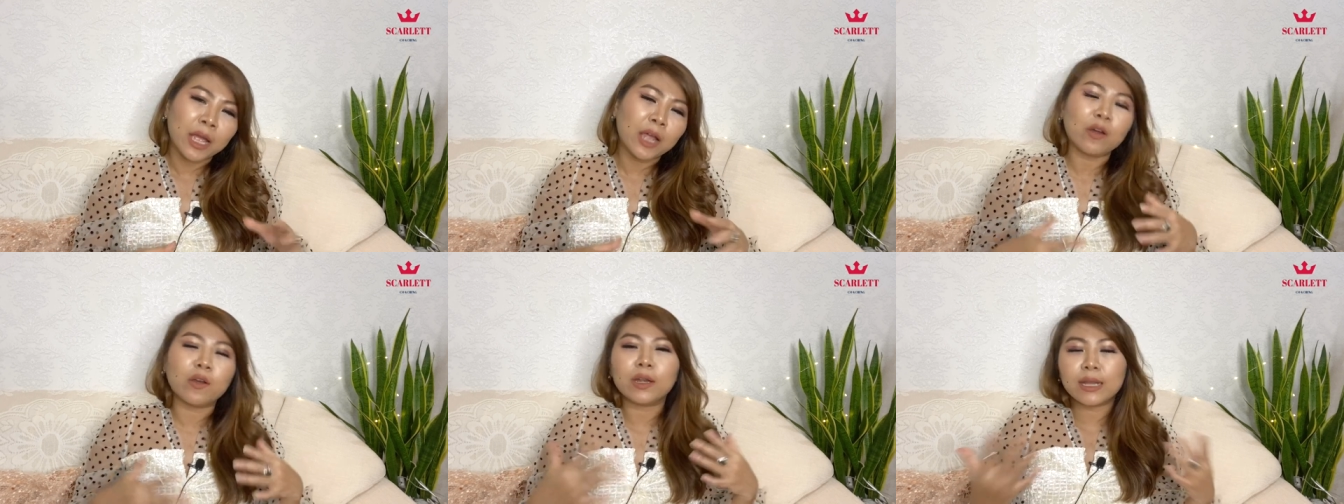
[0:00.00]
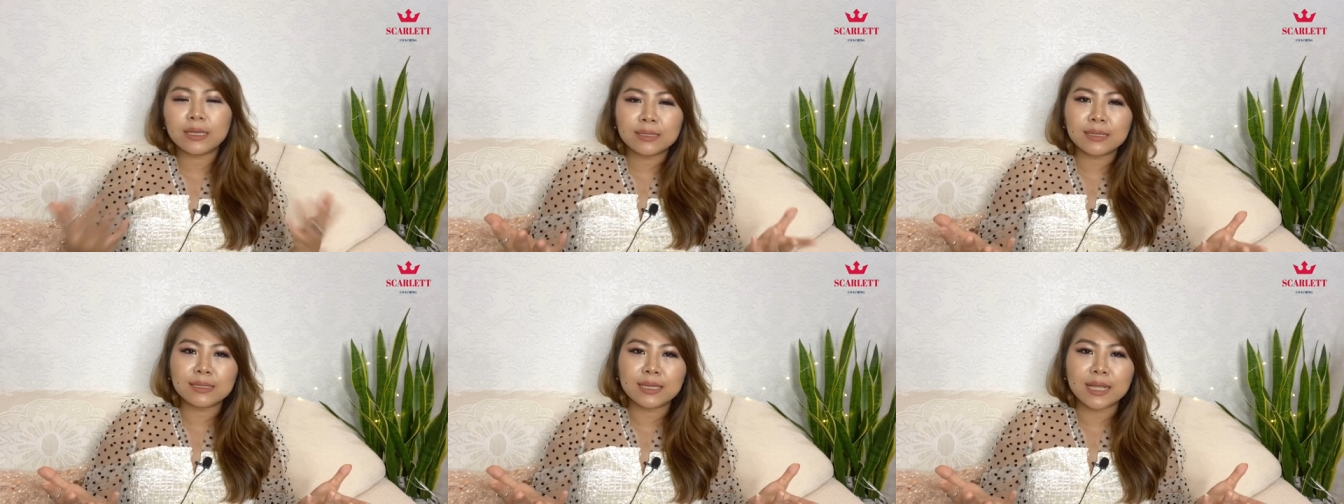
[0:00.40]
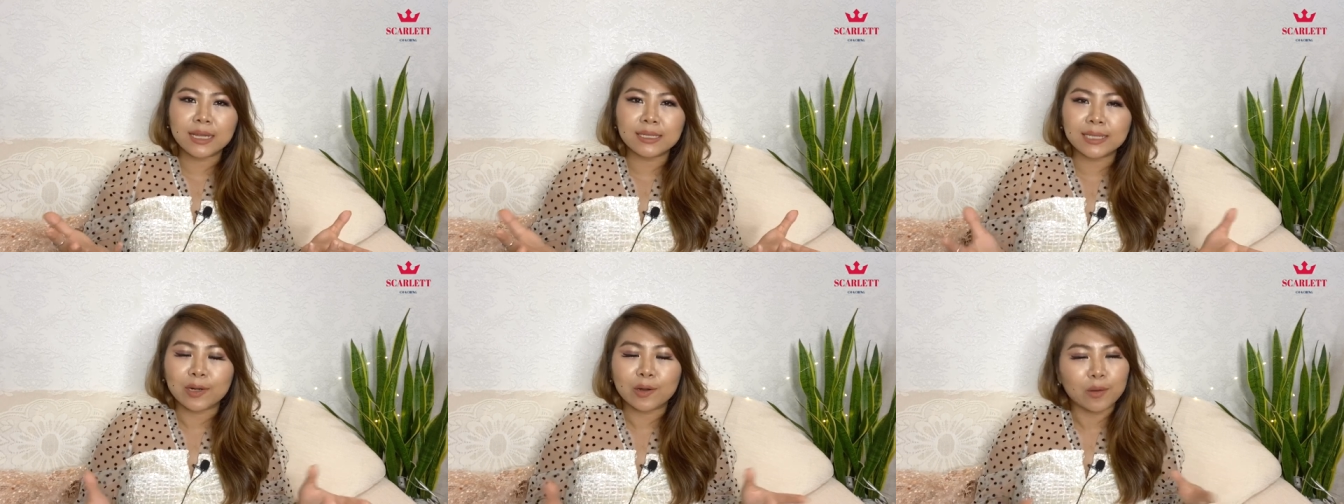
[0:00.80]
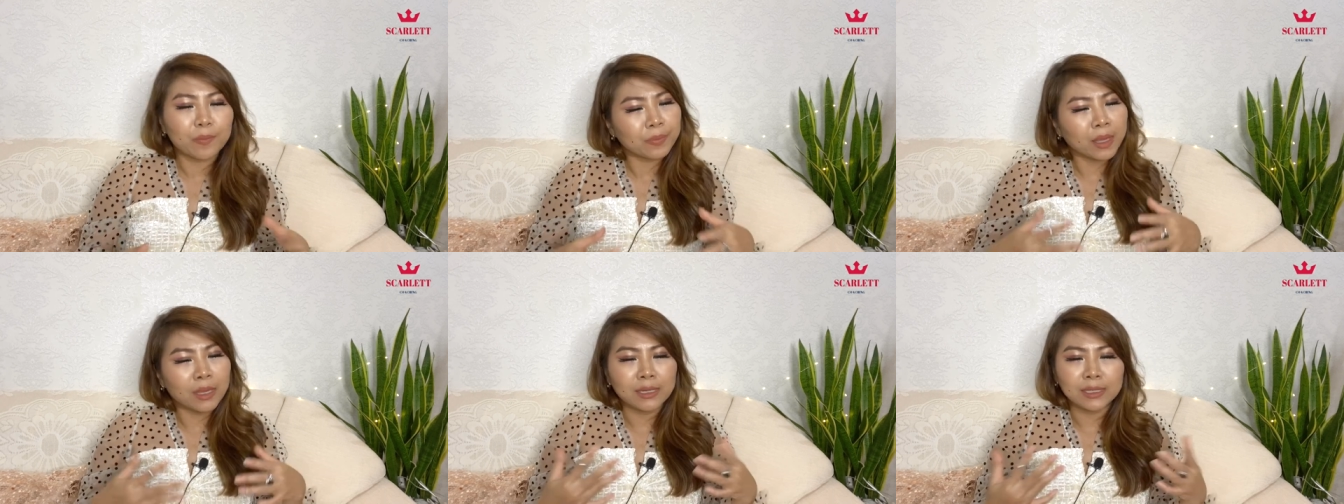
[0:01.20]
Alright, narcissist
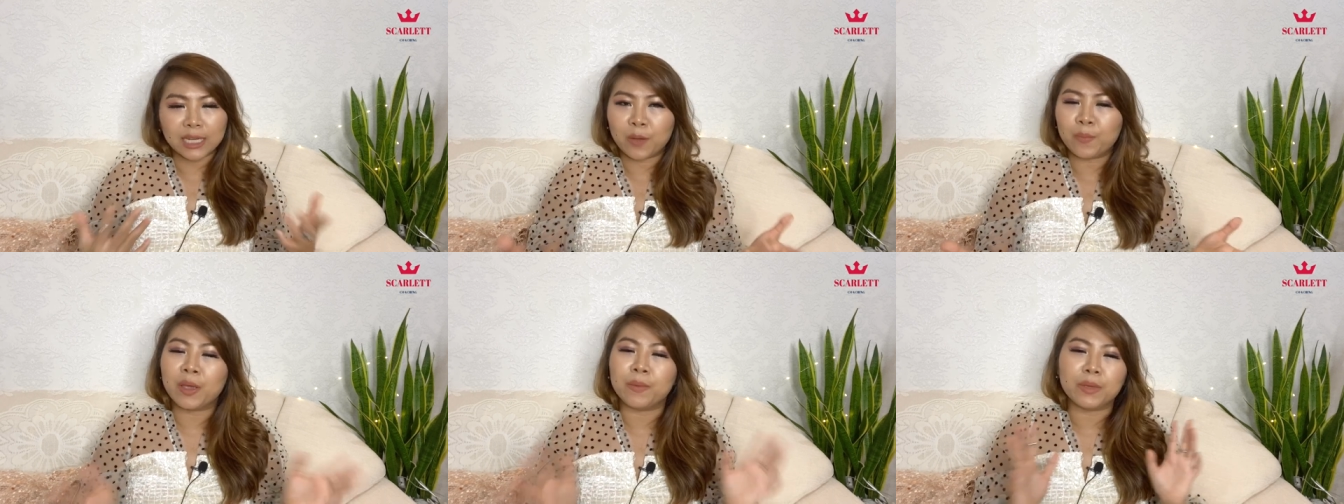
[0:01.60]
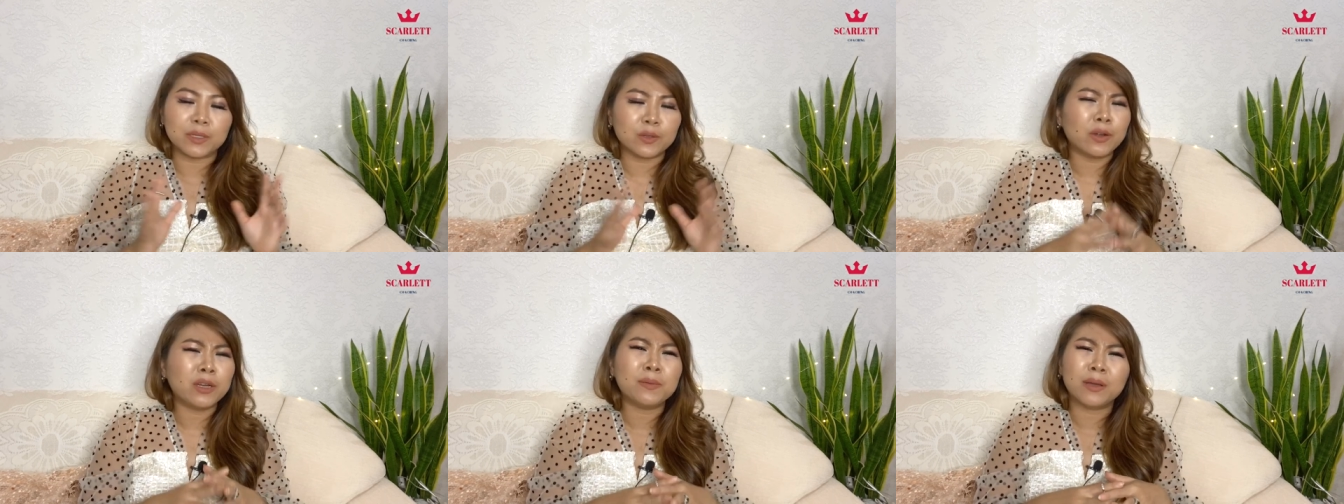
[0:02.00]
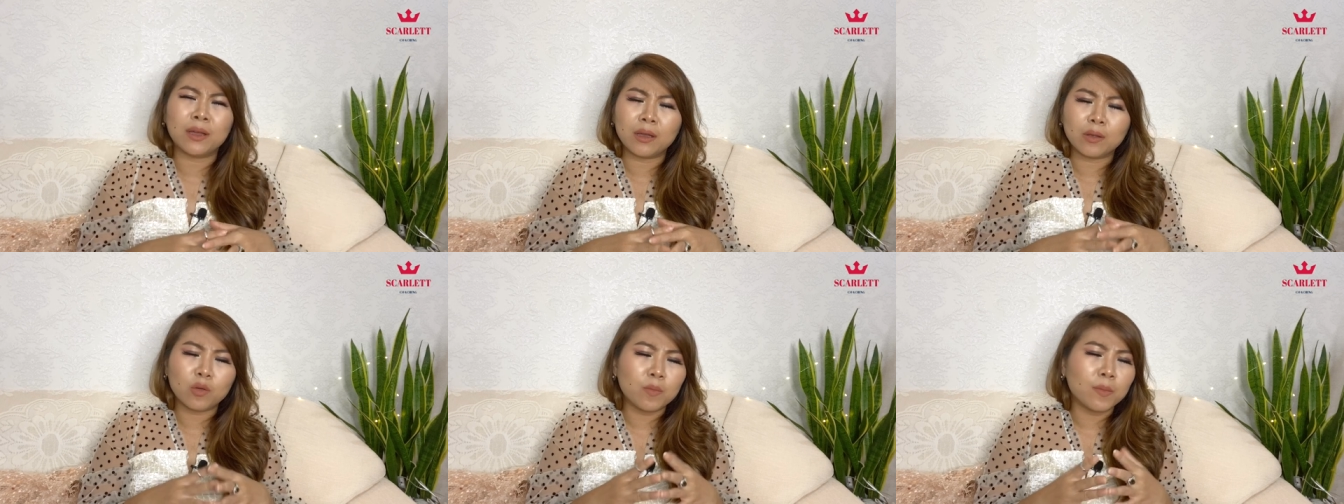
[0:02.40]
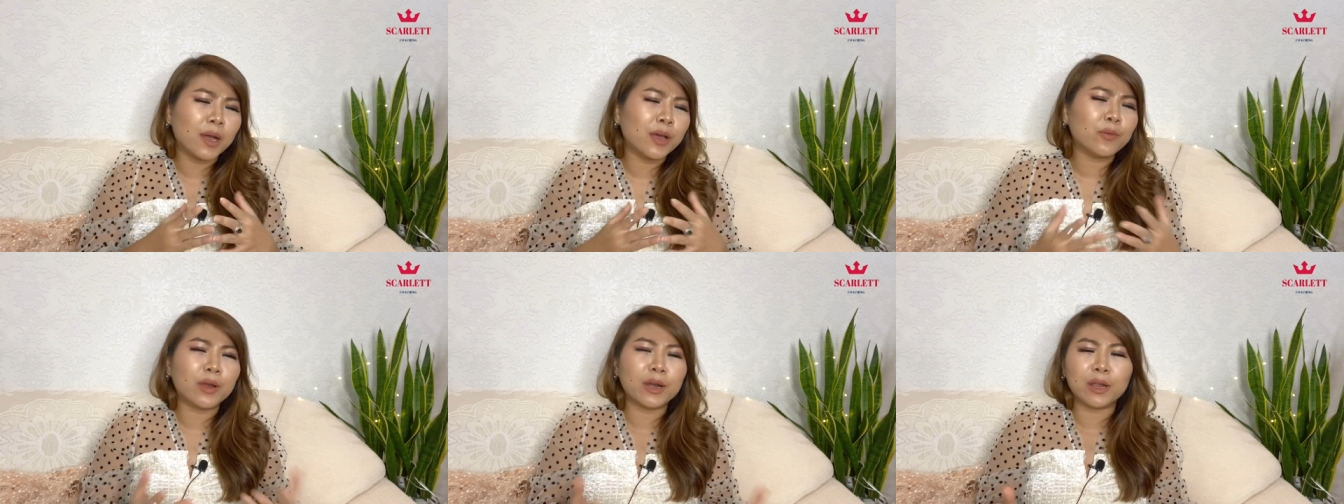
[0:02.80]
jaro. Down man, sorry, but go
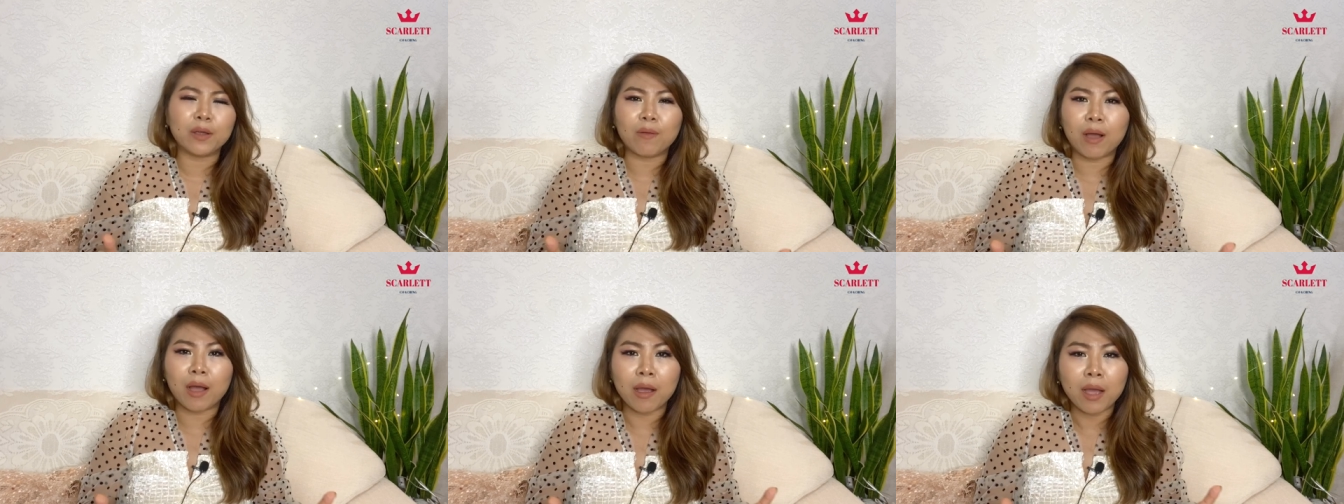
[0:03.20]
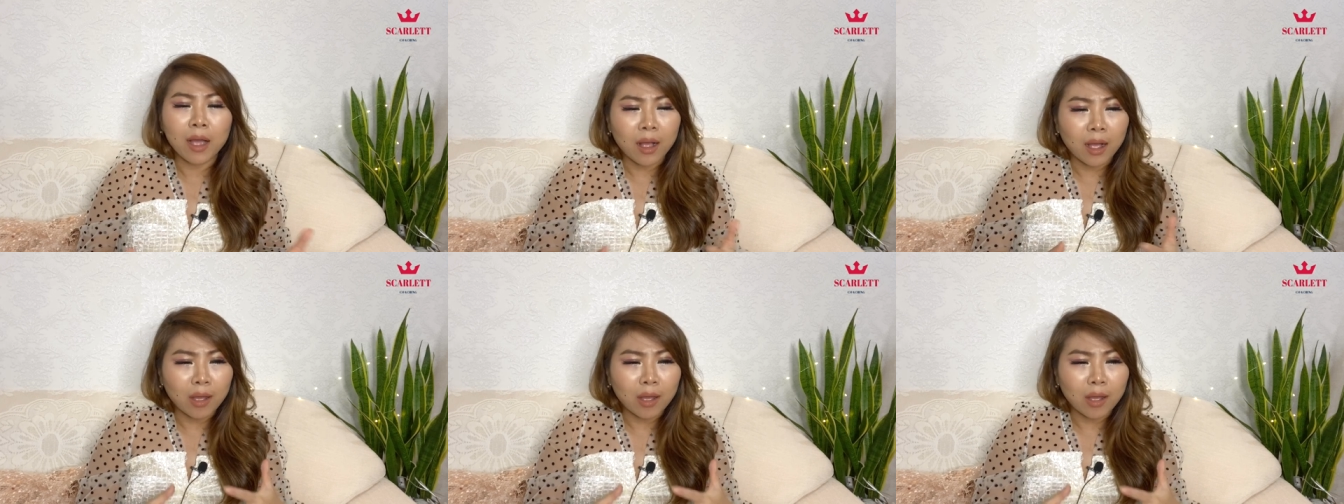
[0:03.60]
mad war agua,